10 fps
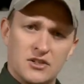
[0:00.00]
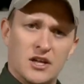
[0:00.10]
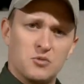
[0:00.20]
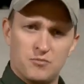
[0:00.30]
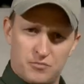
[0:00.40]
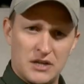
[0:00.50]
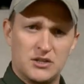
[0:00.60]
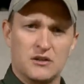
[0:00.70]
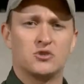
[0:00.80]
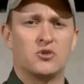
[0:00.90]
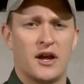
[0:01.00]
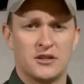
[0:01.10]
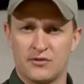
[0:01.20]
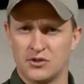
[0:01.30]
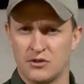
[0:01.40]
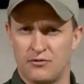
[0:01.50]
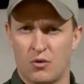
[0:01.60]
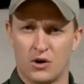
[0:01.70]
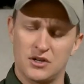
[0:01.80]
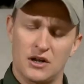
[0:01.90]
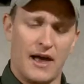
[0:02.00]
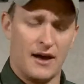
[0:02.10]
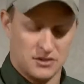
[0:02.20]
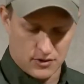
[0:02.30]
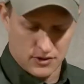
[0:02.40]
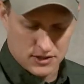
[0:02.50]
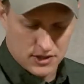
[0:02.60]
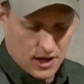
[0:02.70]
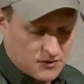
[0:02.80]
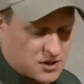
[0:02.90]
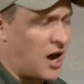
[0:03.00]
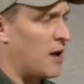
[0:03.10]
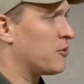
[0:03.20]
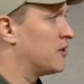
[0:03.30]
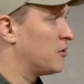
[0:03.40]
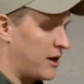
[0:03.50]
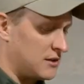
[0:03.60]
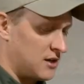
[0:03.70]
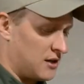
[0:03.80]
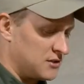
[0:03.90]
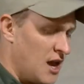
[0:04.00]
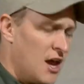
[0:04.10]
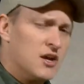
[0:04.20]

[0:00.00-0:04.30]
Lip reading: That's what basically transfers the force and allows everything to operate the way it does.